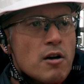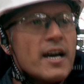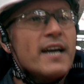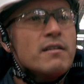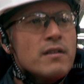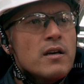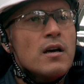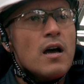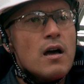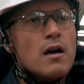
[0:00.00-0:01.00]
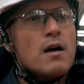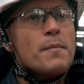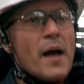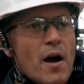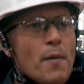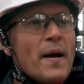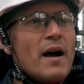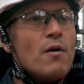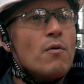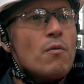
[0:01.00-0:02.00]
Okay, how
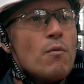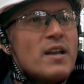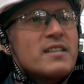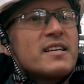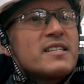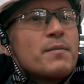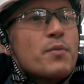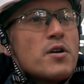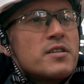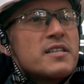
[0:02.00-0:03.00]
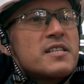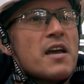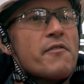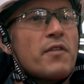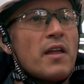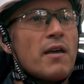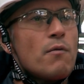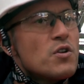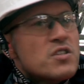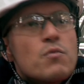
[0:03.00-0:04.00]
about when assessing process safety,
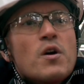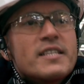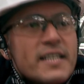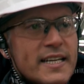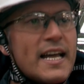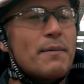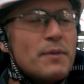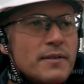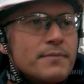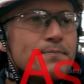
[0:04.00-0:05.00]
what's the worst that can happen?